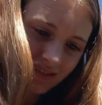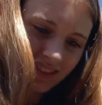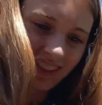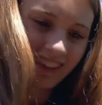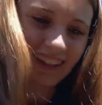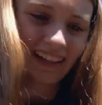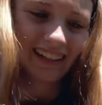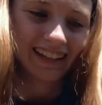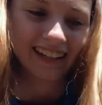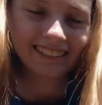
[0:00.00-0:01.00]
okay,
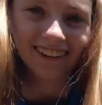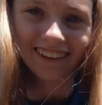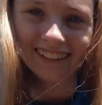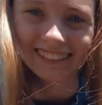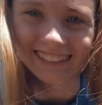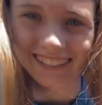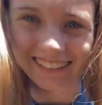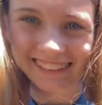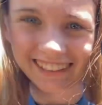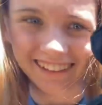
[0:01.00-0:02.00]
it's already starting
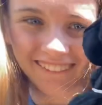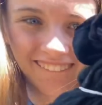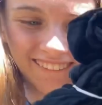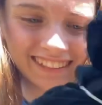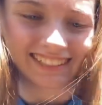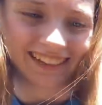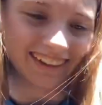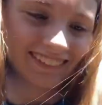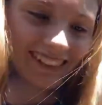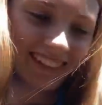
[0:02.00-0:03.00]
to turn orange. Now I
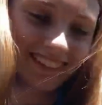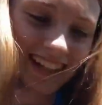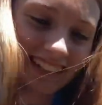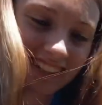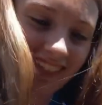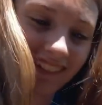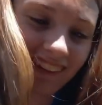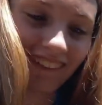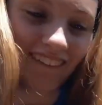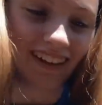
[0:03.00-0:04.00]
have to do the back side real
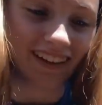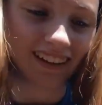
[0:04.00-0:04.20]
quick.